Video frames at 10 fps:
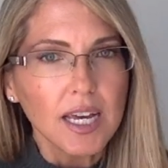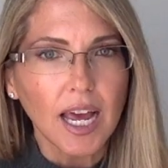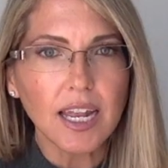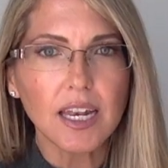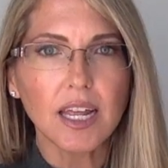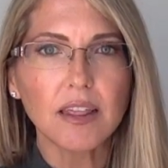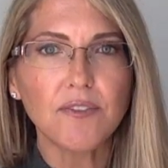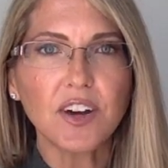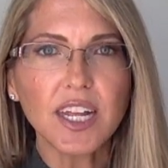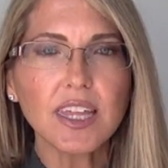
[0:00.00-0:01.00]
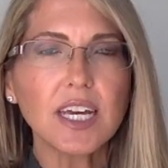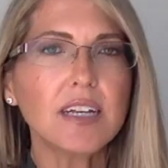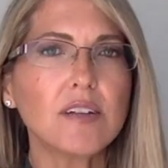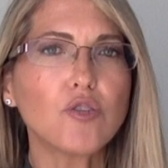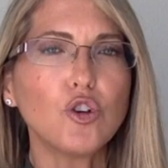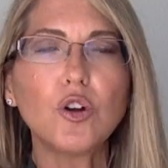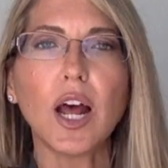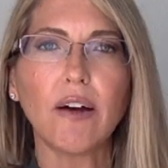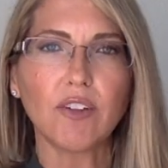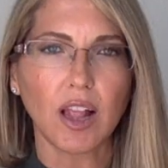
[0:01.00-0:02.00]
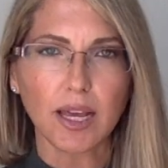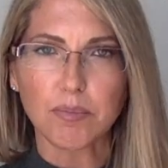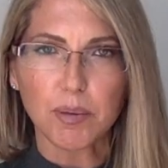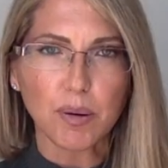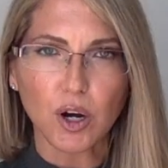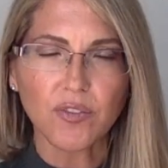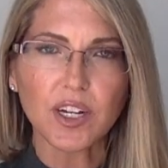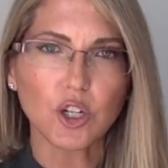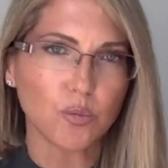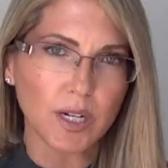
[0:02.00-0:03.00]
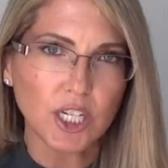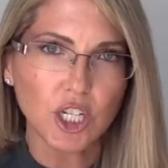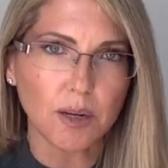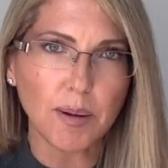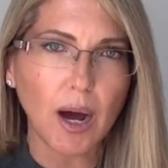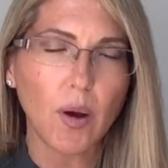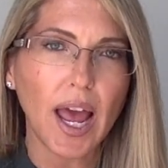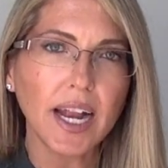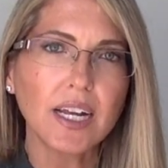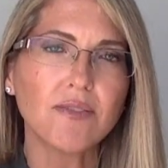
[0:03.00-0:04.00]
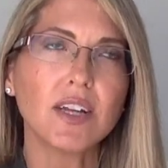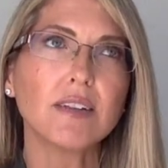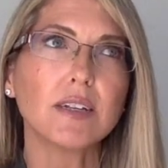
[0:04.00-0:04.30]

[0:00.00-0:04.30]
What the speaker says: And the funny thing is you don't have to like be perfect or rigid about any of this.